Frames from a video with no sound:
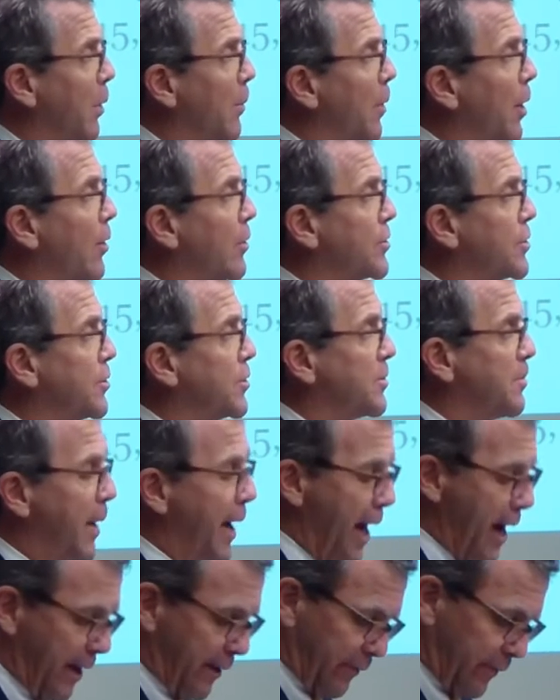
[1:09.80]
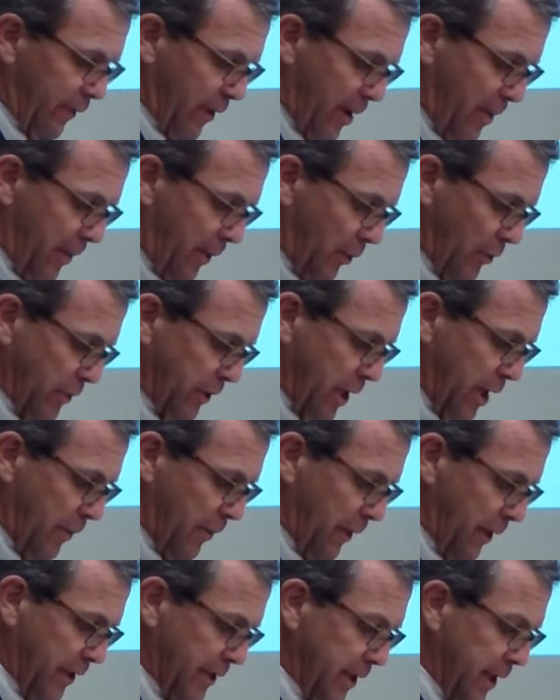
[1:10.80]
proposals back from those
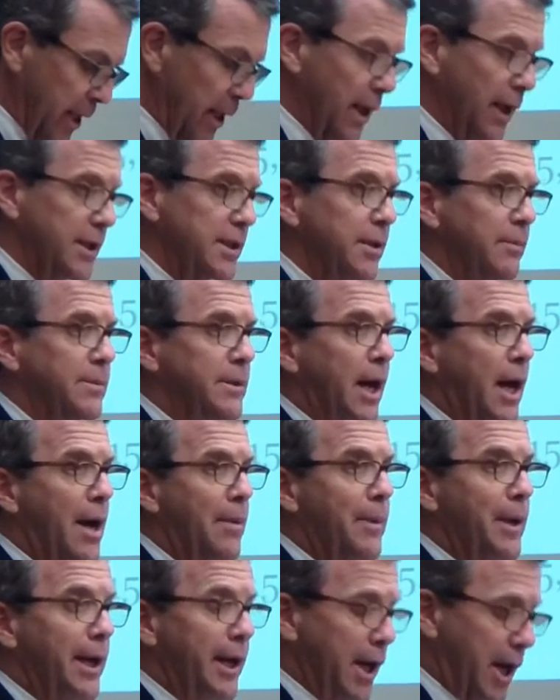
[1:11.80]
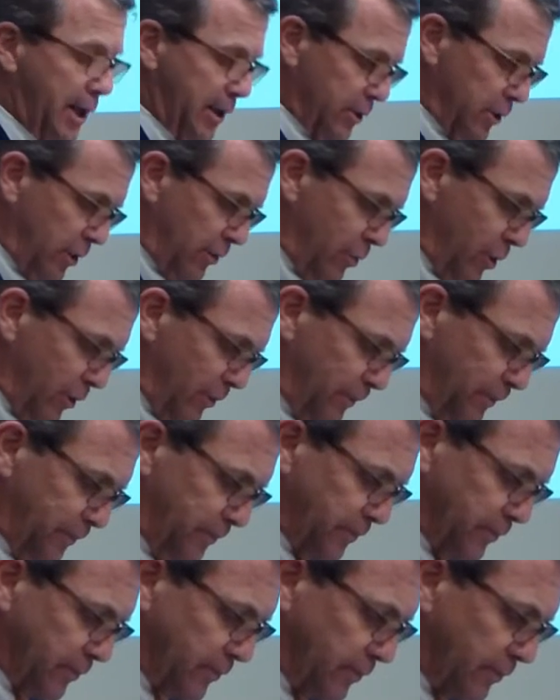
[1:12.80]
companies sometime in October.
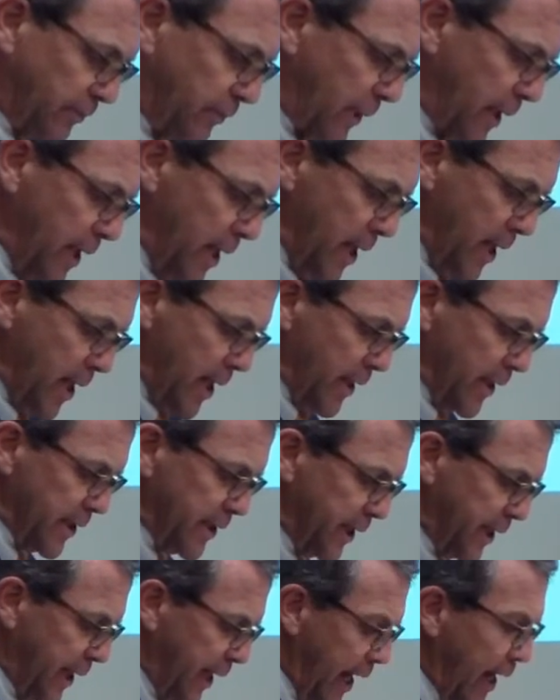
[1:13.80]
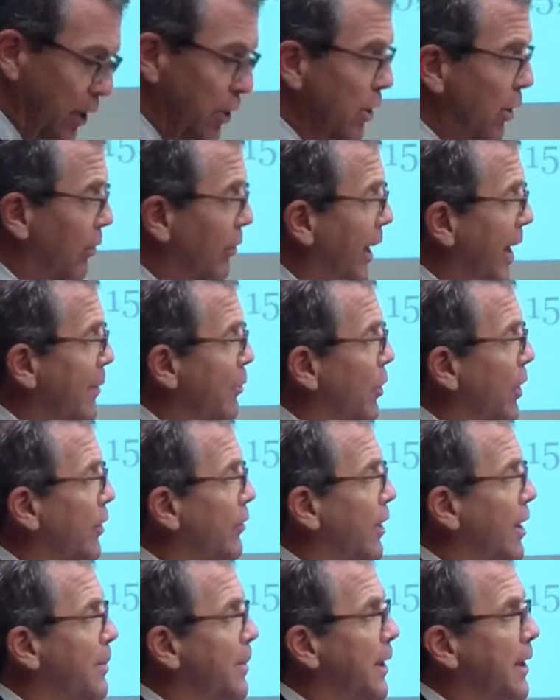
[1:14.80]
The city had no labor
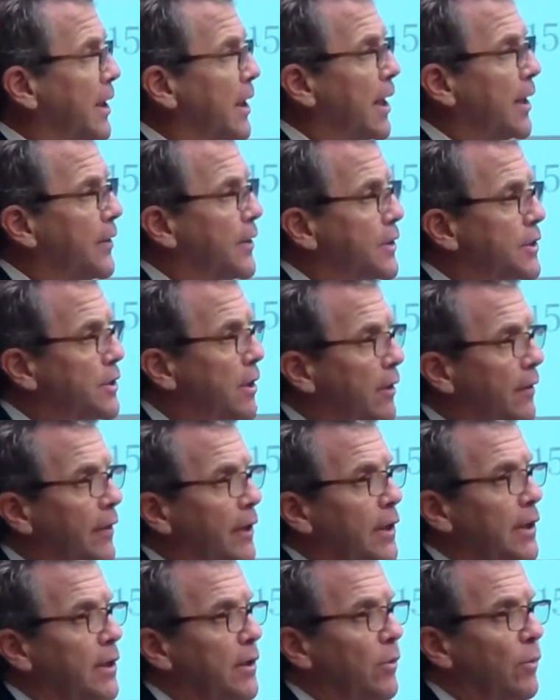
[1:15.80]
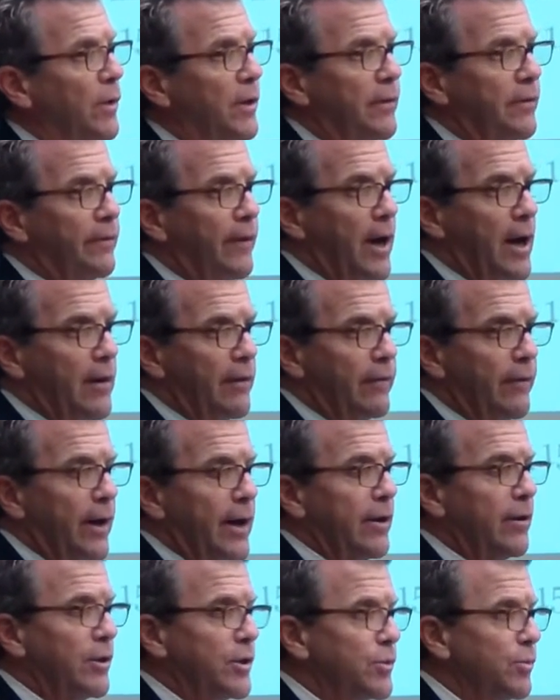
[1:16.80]
agreement at the start of the year with
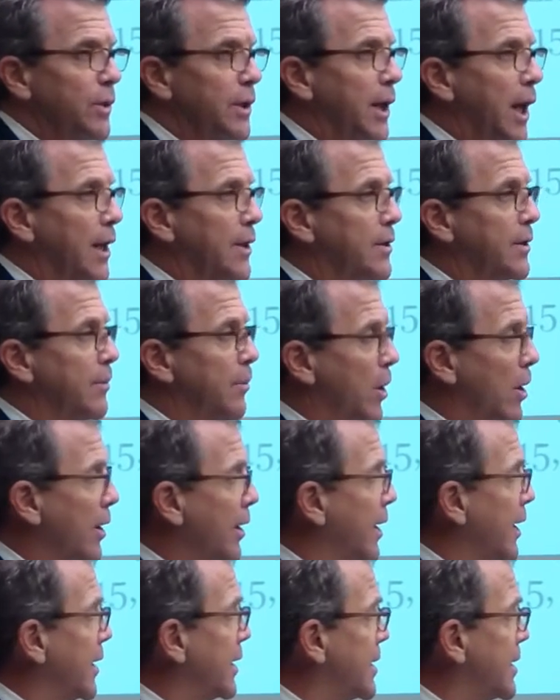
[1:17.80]
firefighters. We got to the bargaining